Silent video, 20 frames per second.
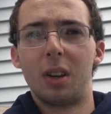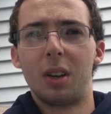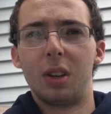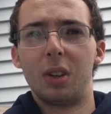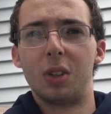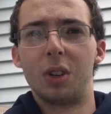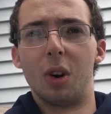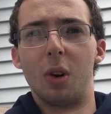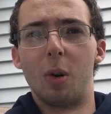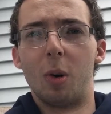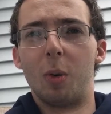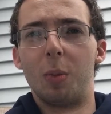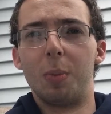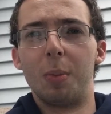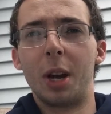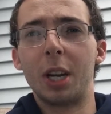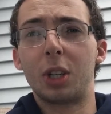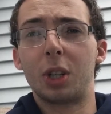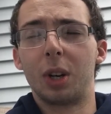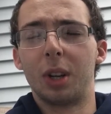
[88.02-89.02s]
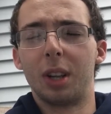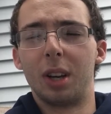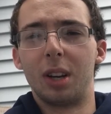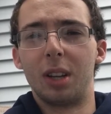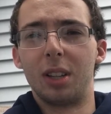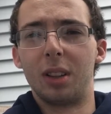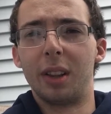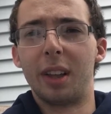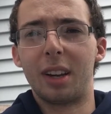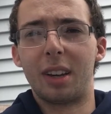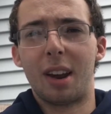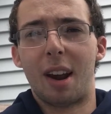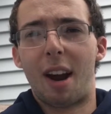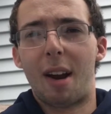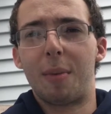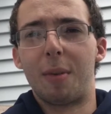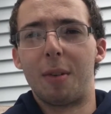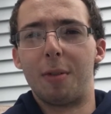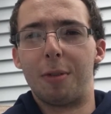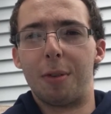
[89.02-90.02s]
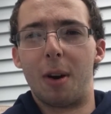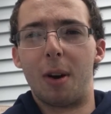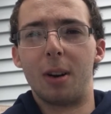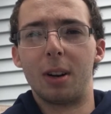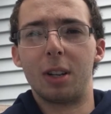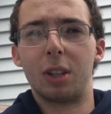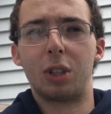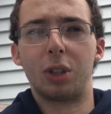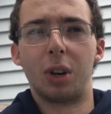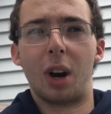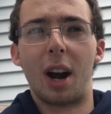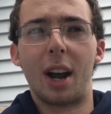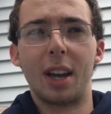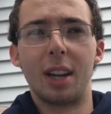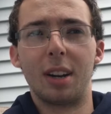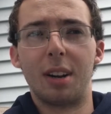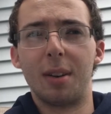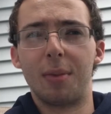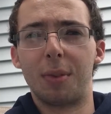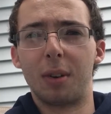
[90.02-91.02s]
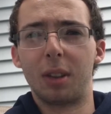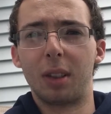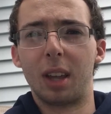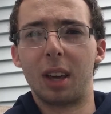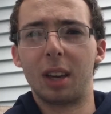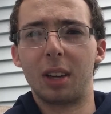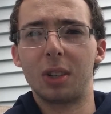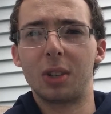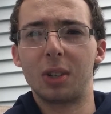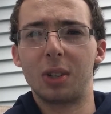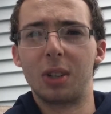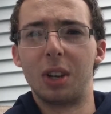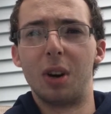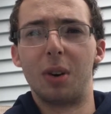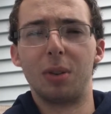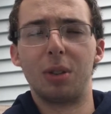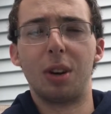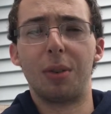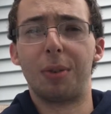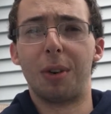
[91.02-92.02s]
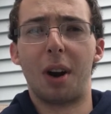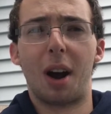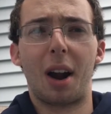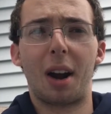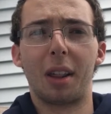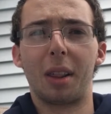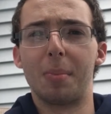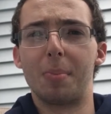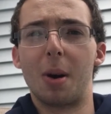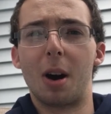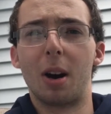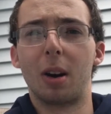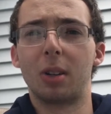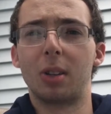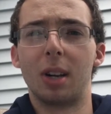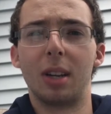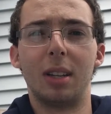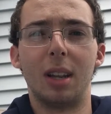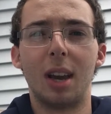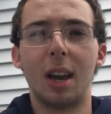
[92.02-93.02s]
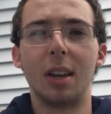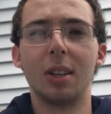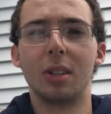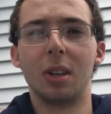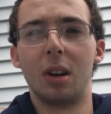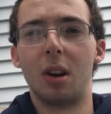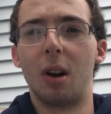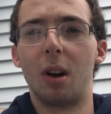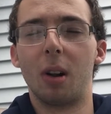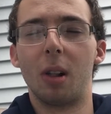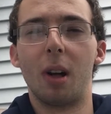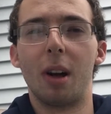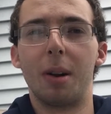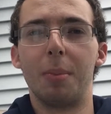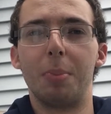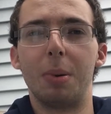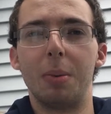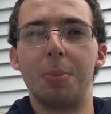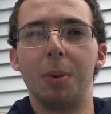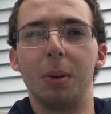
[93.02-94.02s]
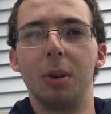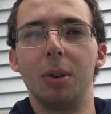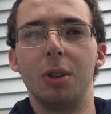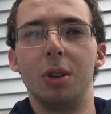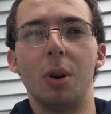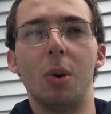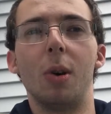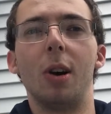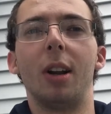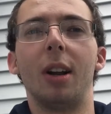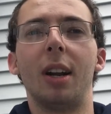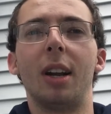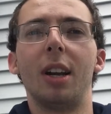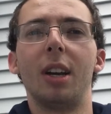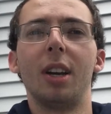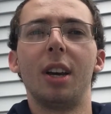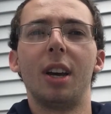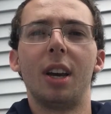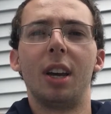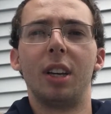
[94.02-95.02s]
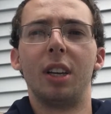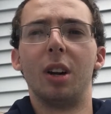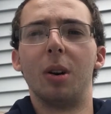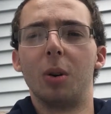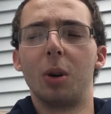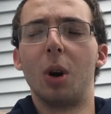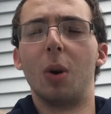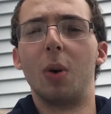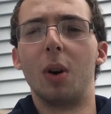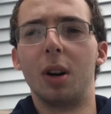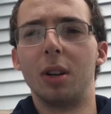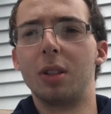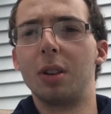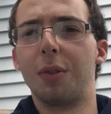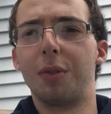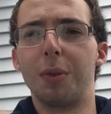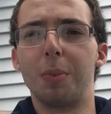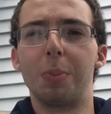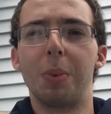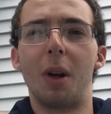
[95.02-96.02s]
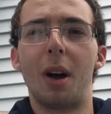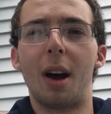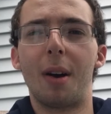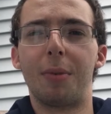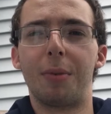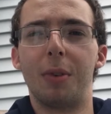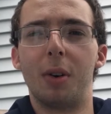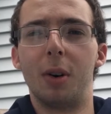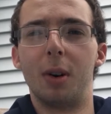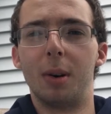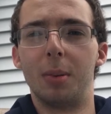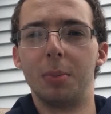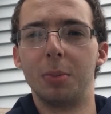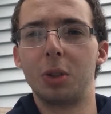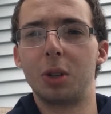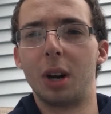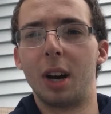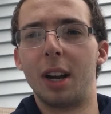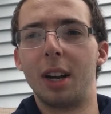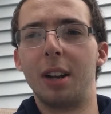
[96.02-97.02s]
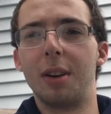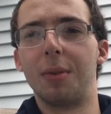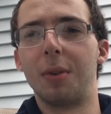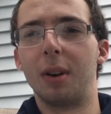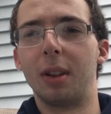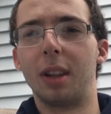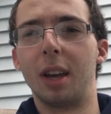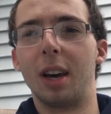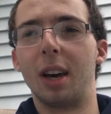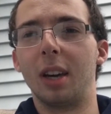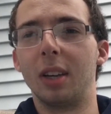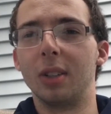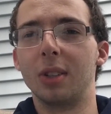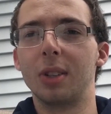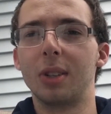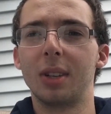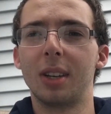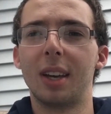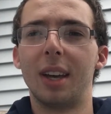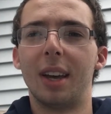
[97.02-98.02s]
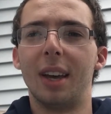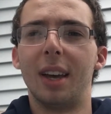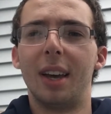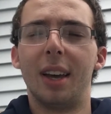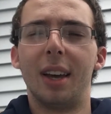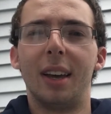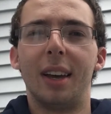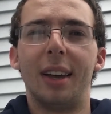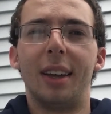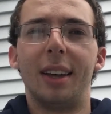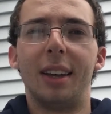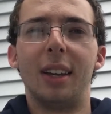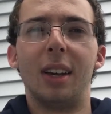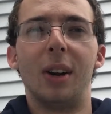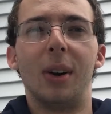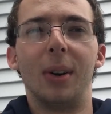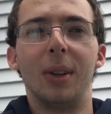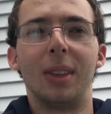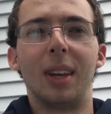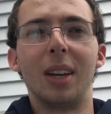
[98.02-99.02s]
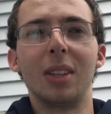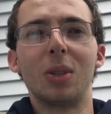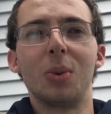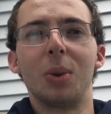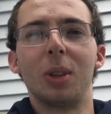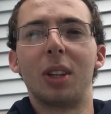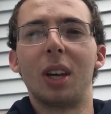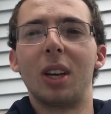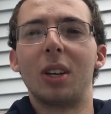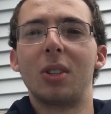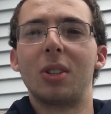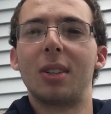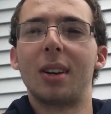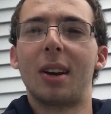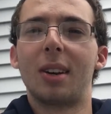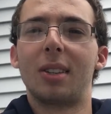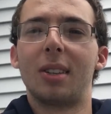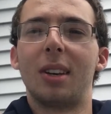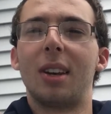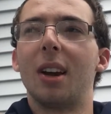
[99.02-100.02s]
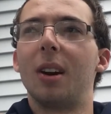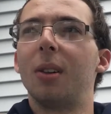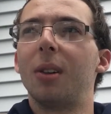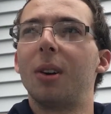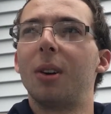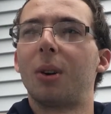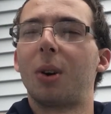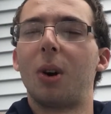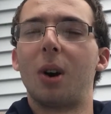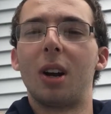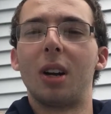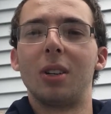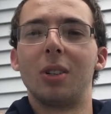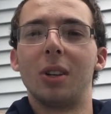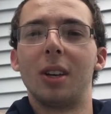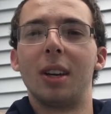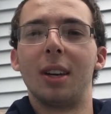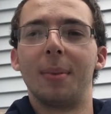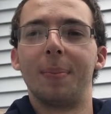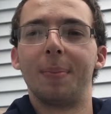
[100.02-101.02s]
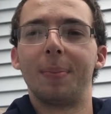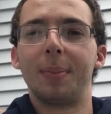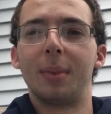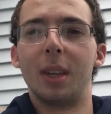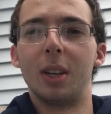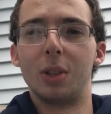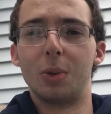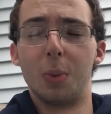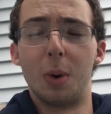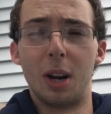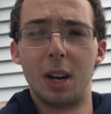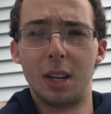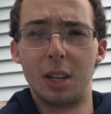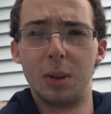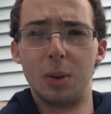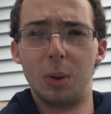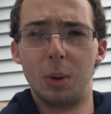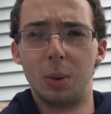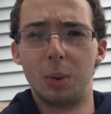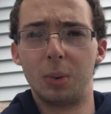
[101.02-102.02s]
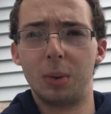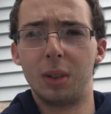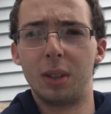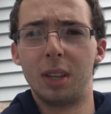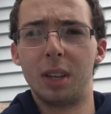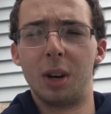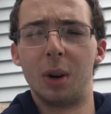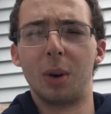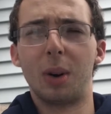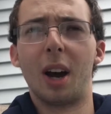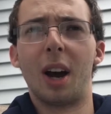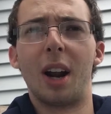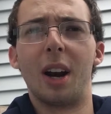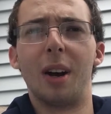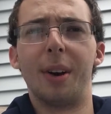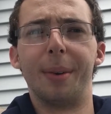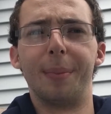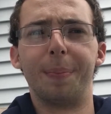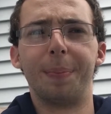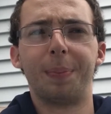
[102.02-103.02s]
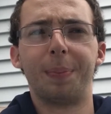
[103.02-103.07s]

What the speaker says: So make sure that, like, you're having fun trying different things, different out-of-the-box ideas that not a lot of people are doing, going on different platforms, trying different things. That's when things start to get a little crazy, is when you kind of